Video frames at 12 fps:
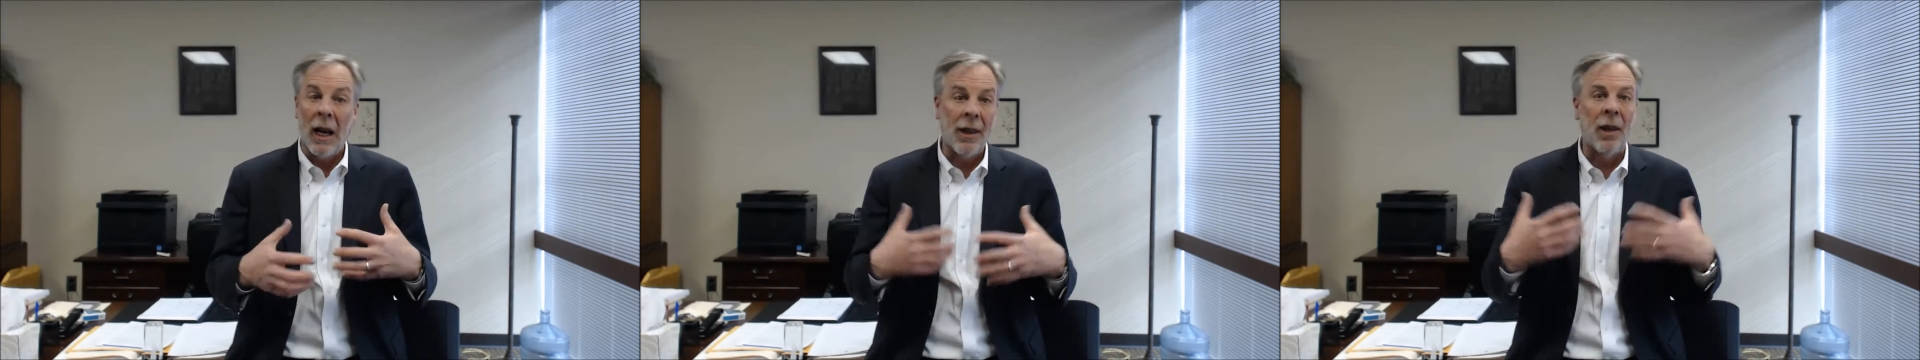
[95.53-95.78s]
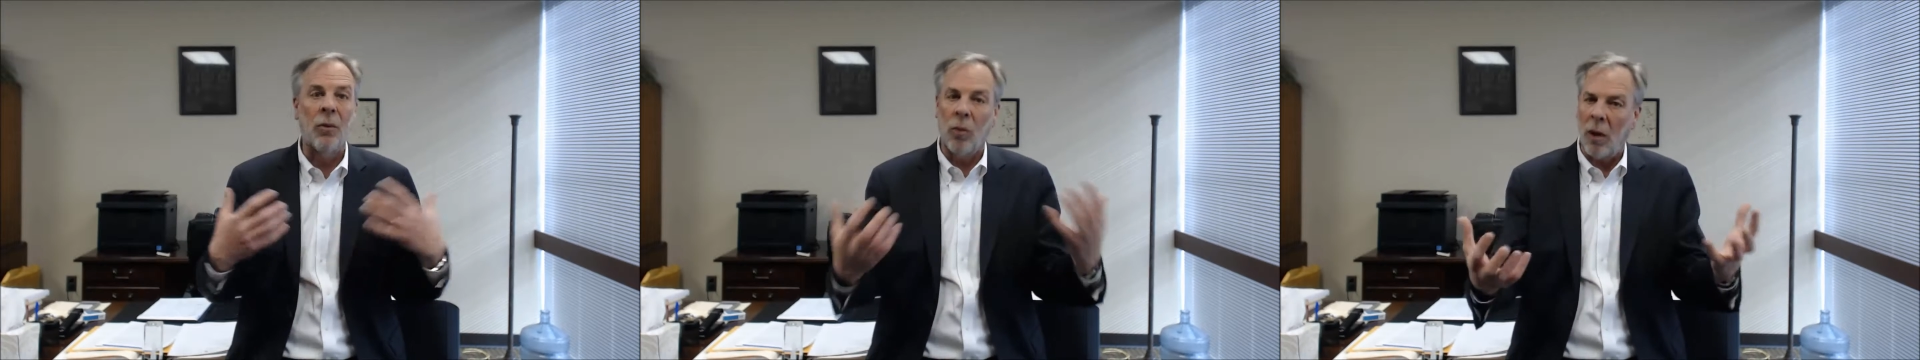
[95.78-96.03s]

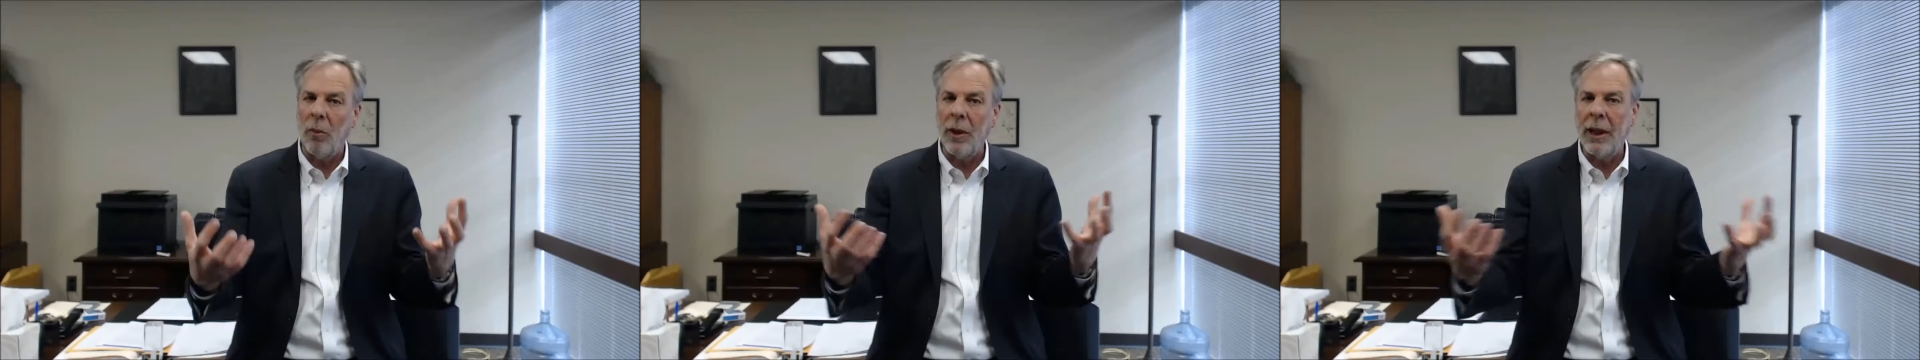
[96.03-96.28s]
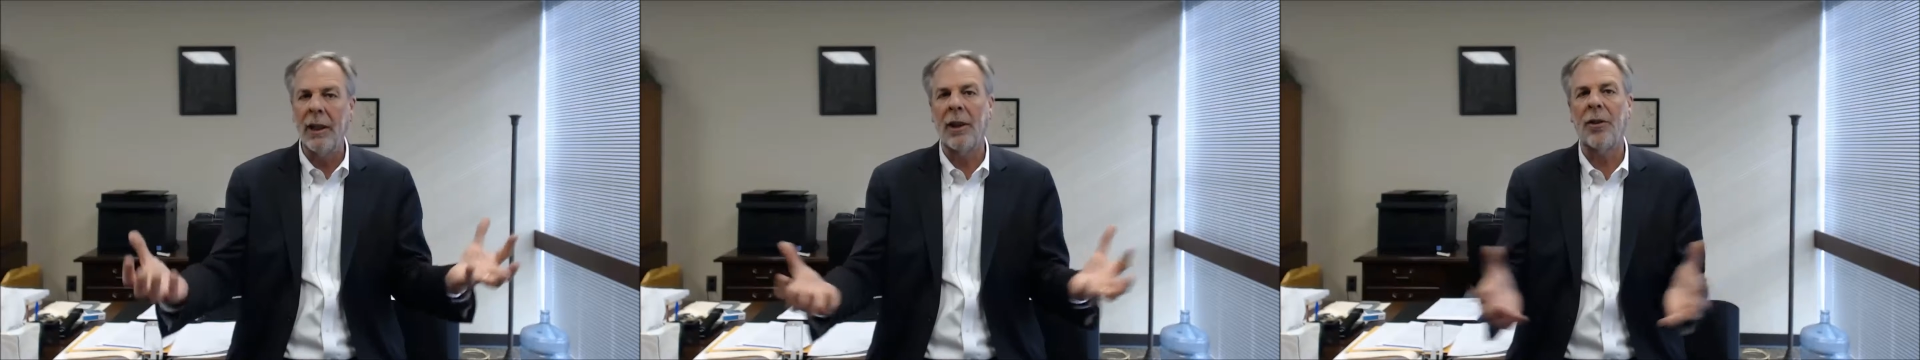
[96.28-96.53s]
and then what
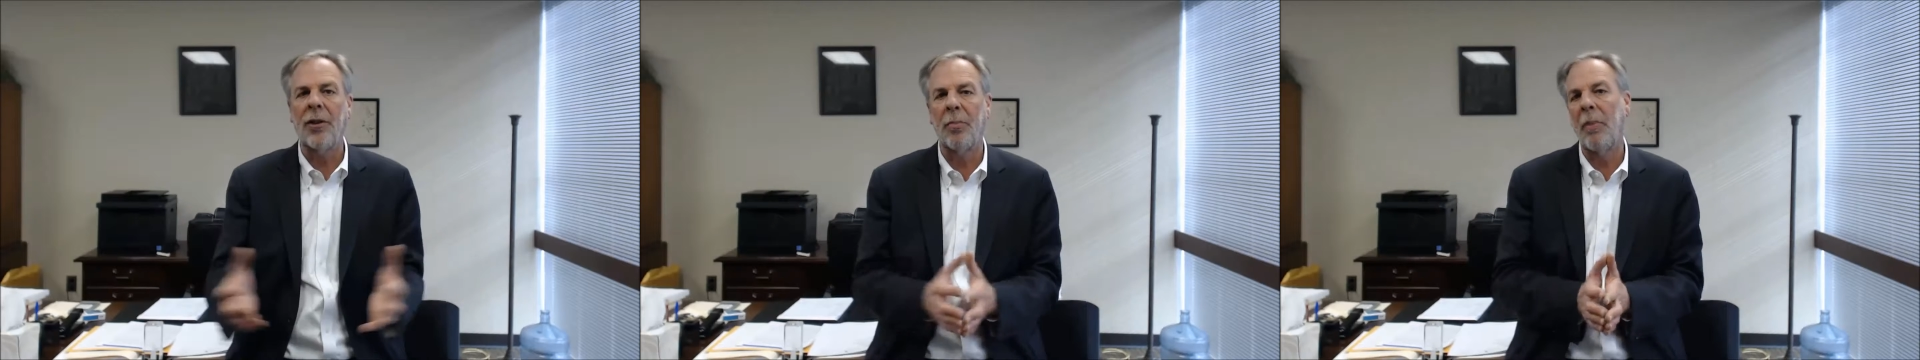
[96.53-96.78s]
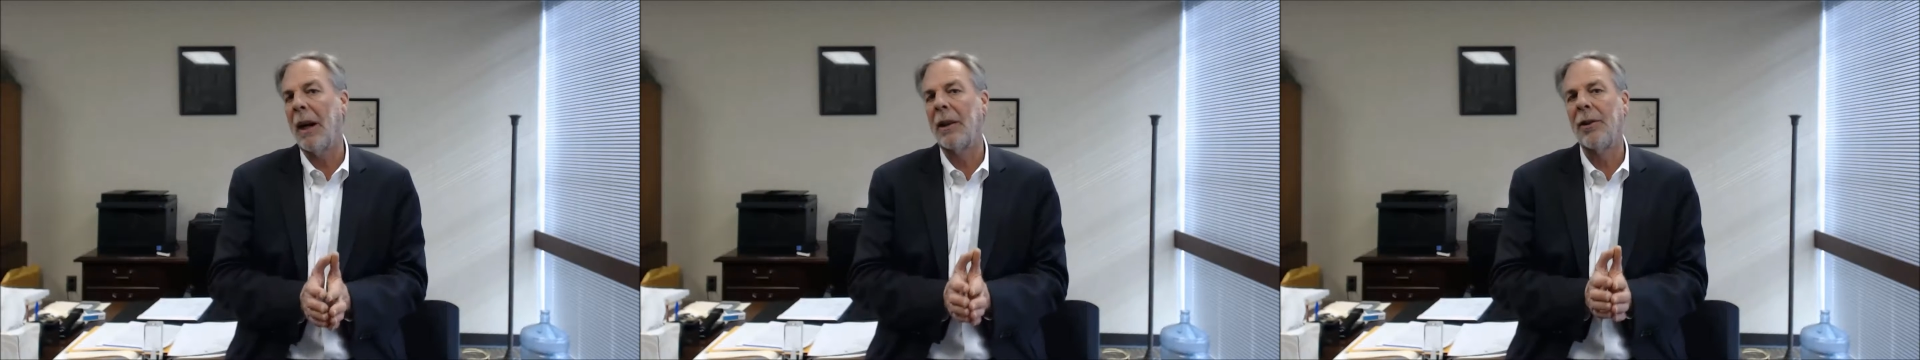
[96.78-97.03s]
we can
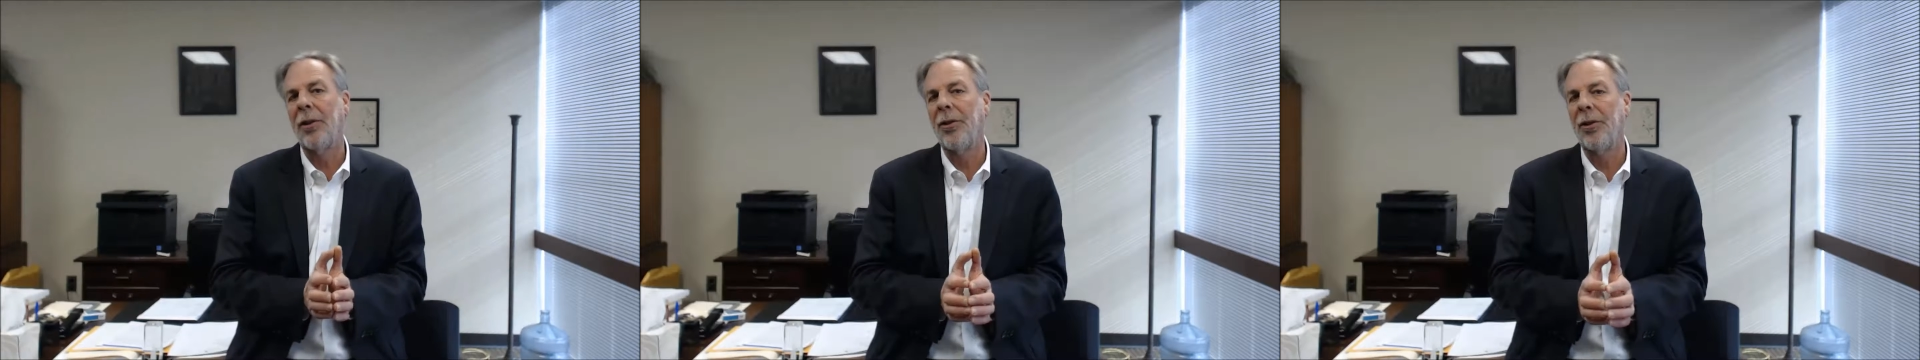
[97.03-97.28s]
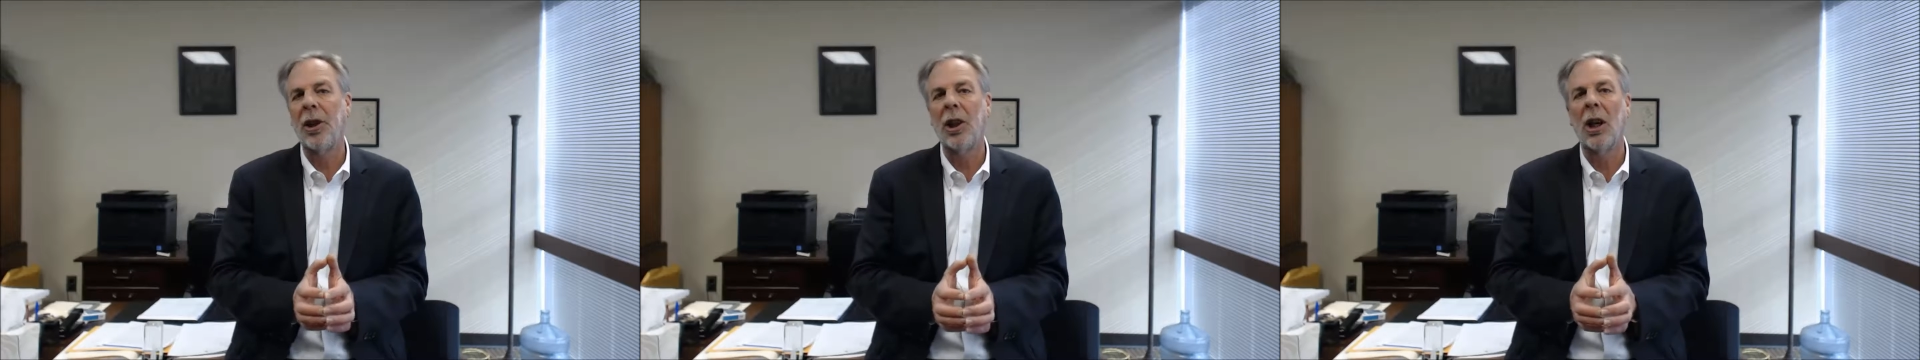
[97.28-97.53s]
expect to
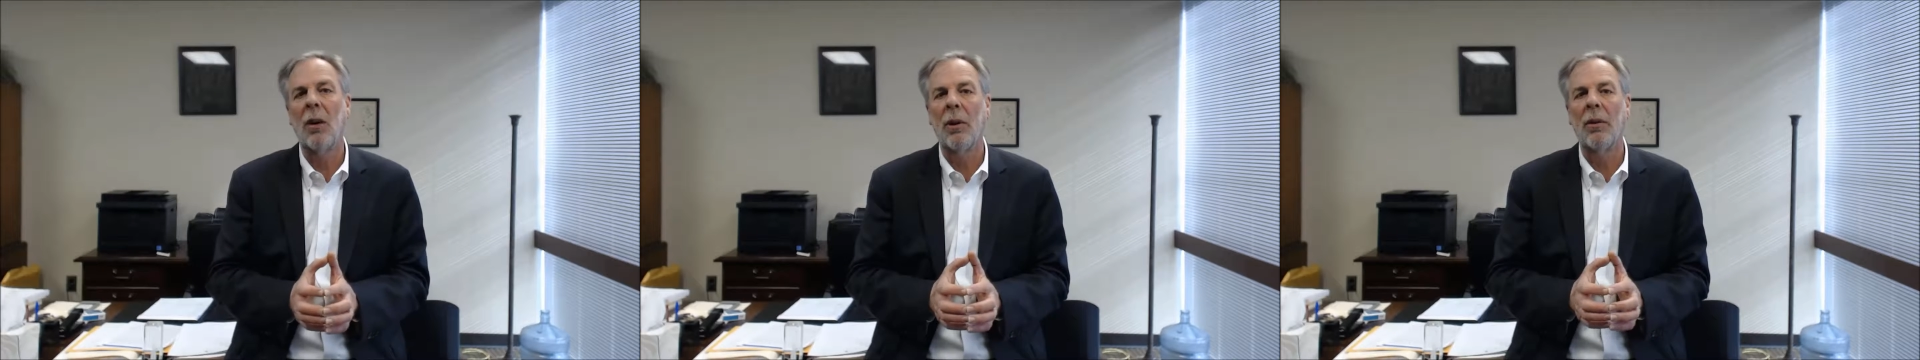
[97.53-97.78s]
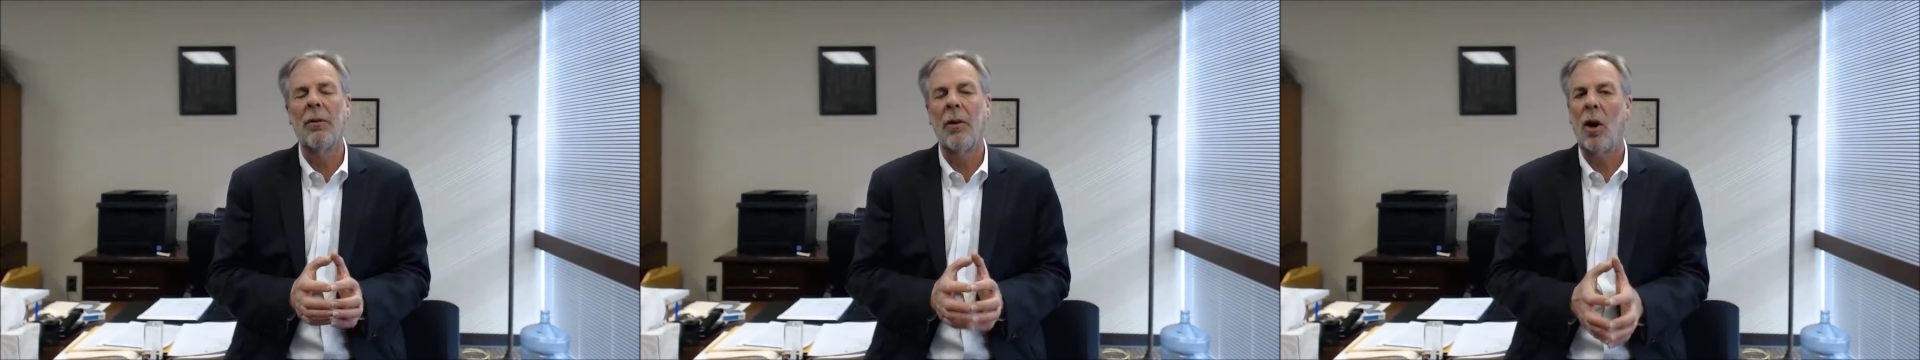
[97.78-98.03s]
see
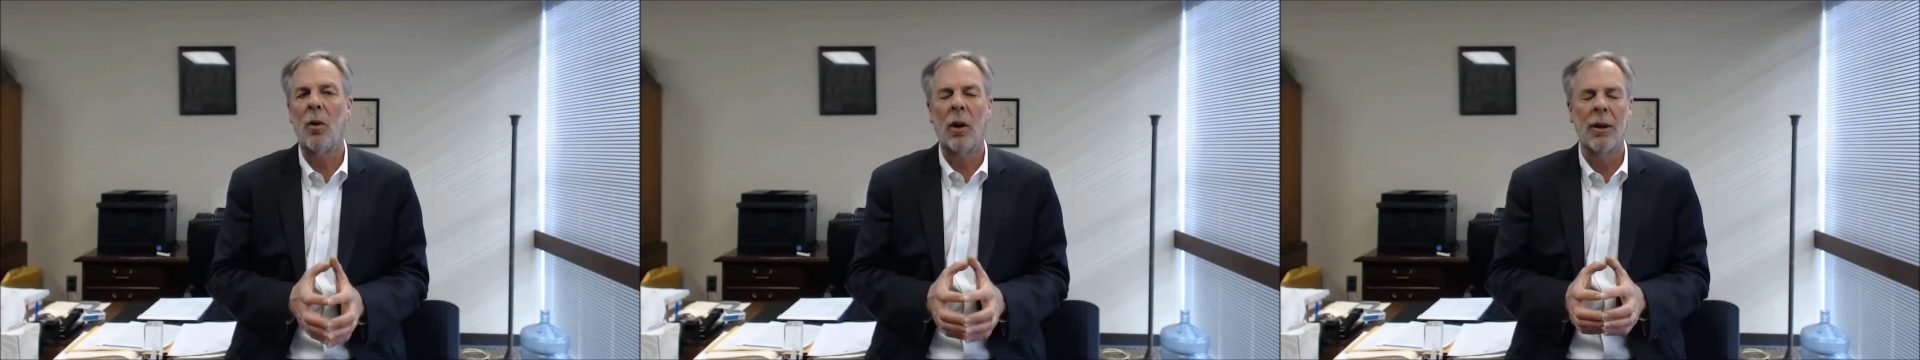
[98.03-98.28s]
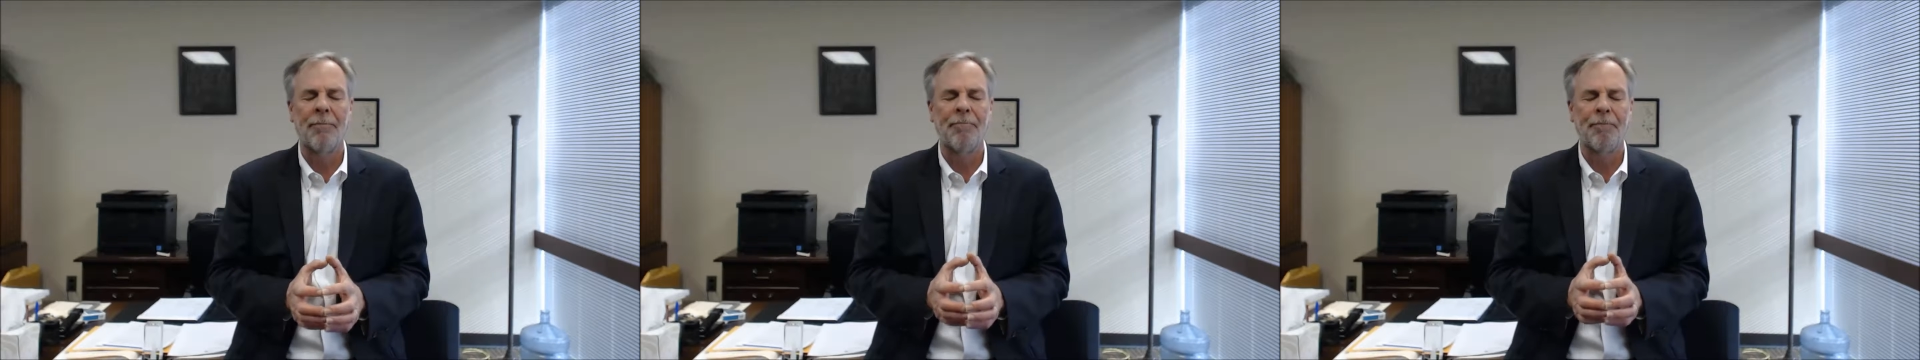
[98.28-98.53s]
going
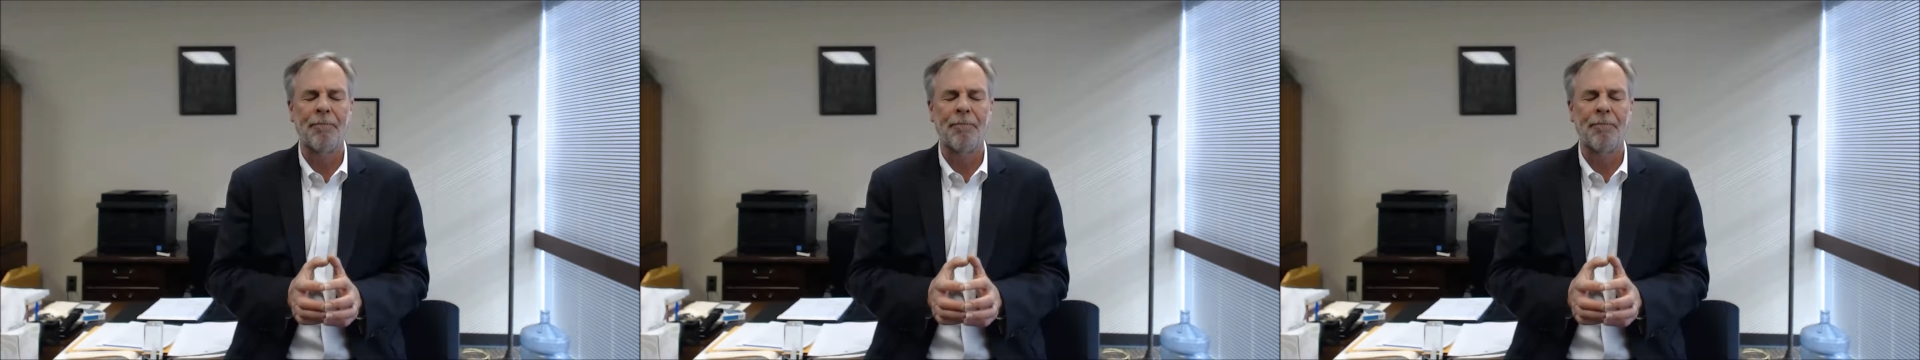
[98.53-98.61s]
forward.